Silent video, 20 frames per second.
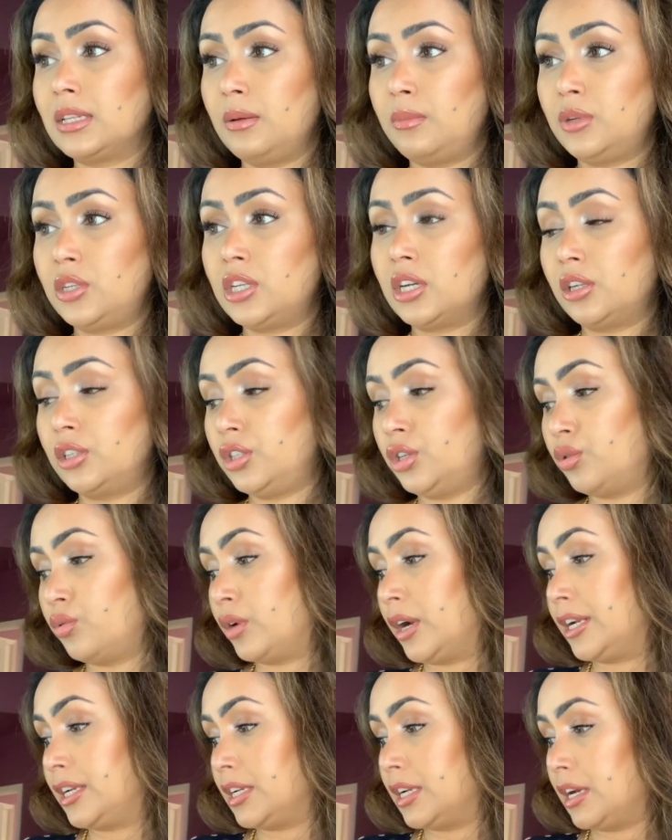let me tell you
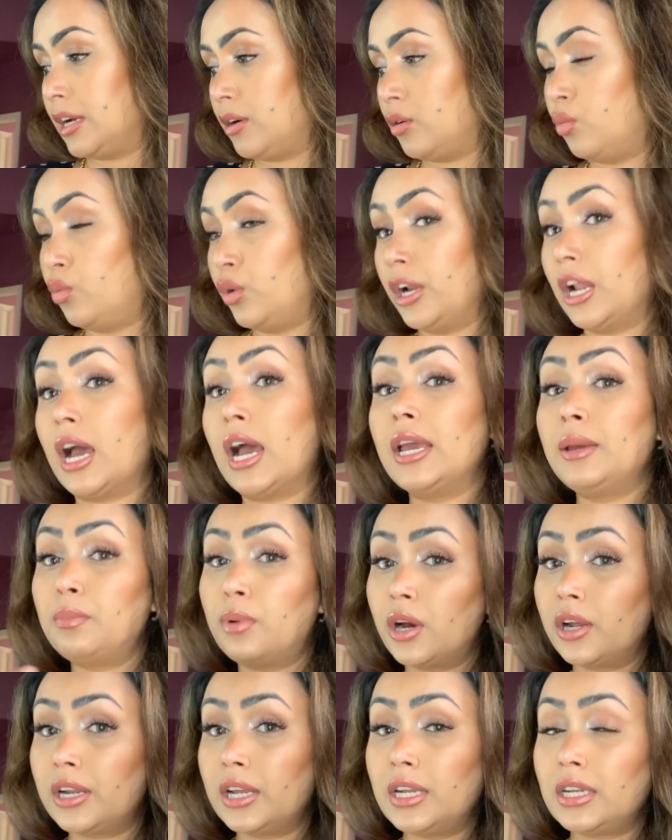right now, when I
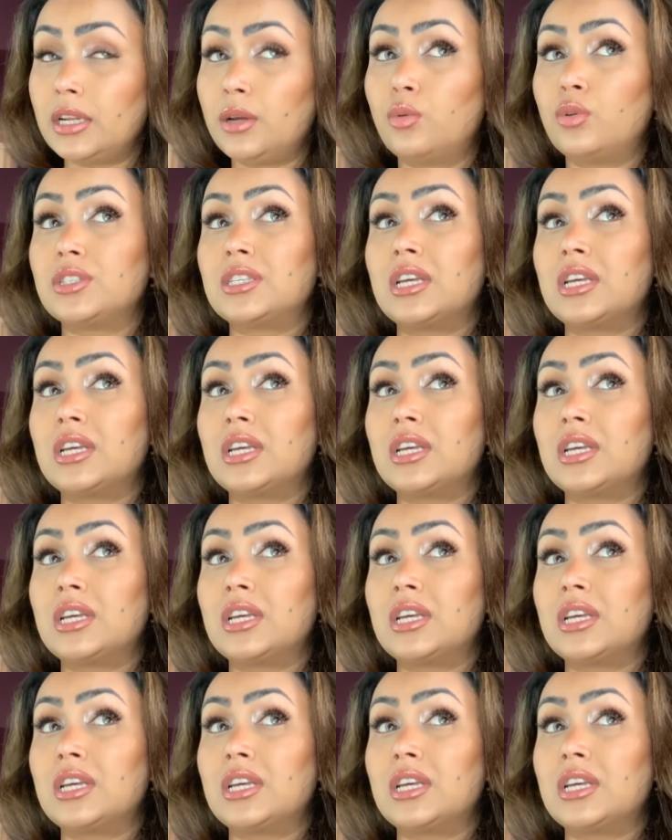bought it, it was